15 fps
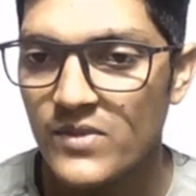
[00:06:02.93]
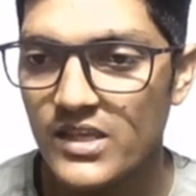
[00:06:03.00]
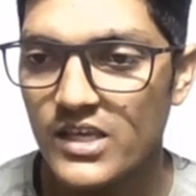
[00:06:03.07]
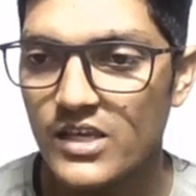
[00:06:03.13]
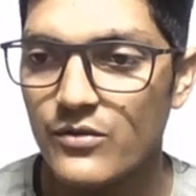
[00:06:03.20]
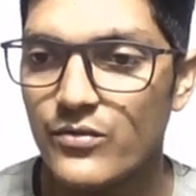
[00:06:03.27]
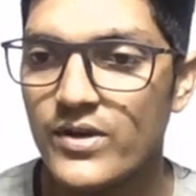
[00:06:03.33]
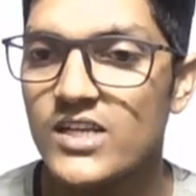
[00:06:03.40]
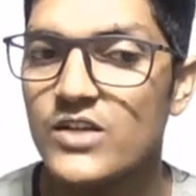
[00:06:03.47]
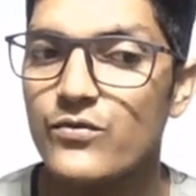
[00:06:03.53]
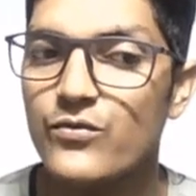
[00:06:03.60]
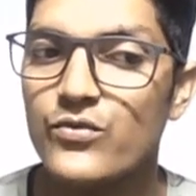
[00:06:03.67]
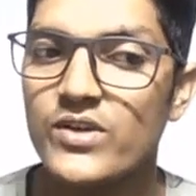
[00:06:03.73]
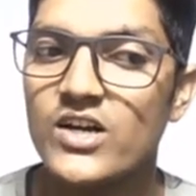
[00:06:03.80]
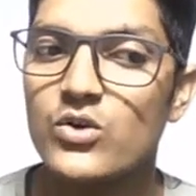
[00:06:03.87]
even
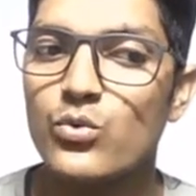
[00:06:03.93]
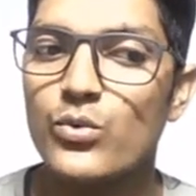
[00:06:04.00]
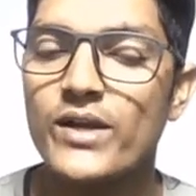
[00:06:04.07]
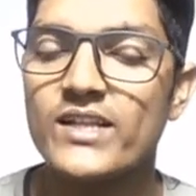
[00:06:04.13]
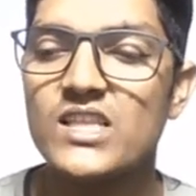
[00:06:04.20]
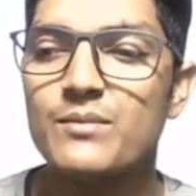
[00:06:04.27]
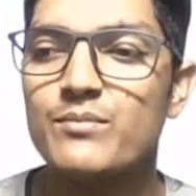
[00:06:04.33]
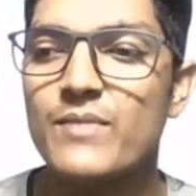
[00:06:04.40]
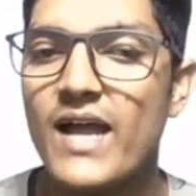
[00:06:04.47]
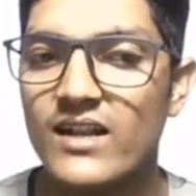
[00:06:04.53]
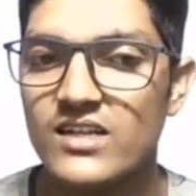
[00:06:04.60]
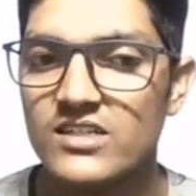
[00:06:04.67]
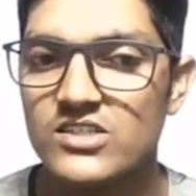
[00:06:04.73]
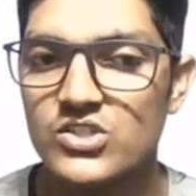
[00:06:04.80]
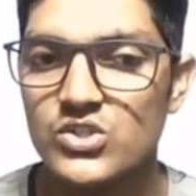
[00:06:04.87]
if we are knowing the
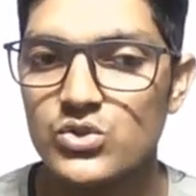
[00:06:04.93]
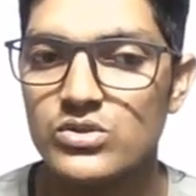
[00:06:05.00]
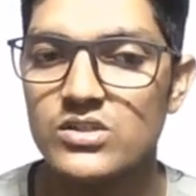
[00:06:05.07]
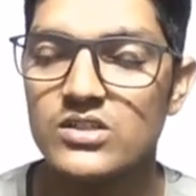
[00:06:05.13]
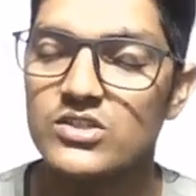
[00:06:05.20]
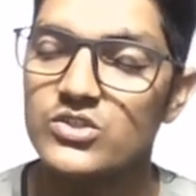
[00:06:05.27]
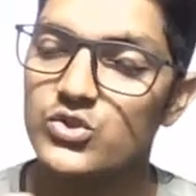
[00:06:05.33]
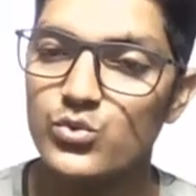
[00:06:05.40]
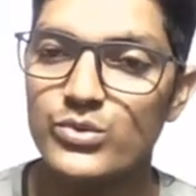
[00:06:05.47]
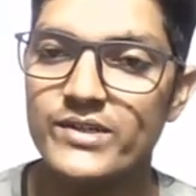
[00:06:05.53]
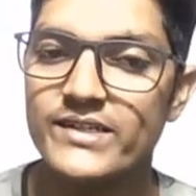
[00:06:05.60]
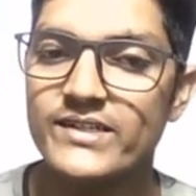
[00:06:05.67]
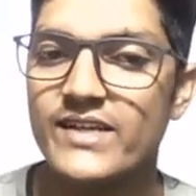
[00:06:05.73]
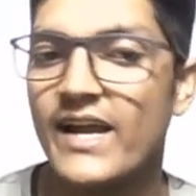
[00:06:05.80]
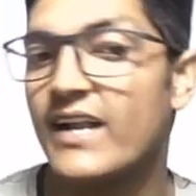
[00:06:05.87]
magnitude,
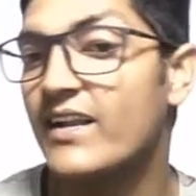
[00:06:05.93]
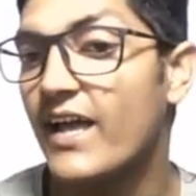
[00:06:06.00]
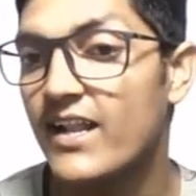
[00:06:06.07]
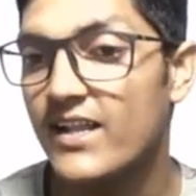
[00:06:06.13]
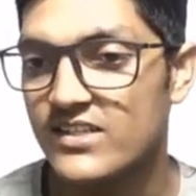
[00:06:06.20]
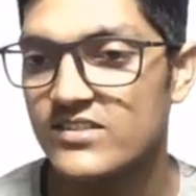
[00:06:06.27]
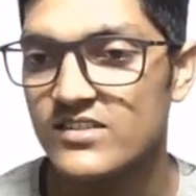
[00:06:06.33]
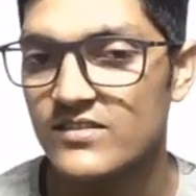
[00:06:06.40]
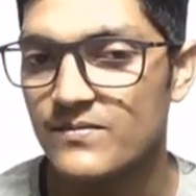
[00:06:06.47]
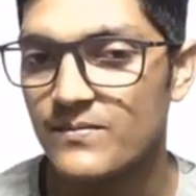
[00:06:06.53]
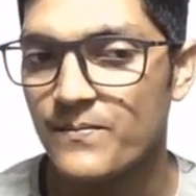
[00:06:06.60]
unit, and direction.